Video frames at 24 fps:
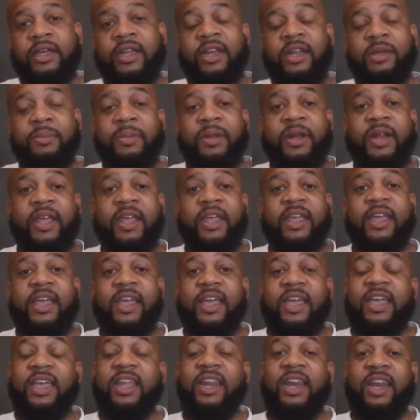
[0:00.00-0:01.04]
eliminate
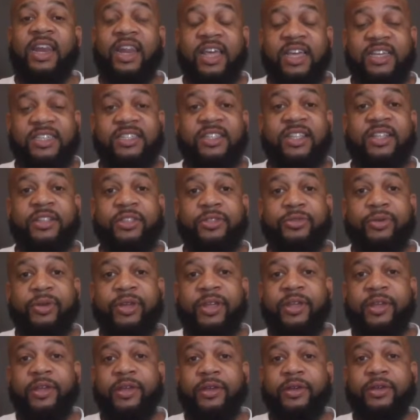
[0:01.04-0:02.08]
in less than
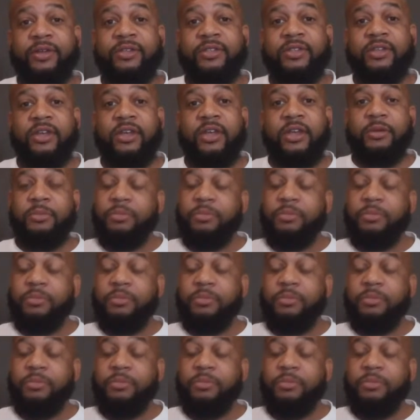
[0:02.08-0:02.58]
three years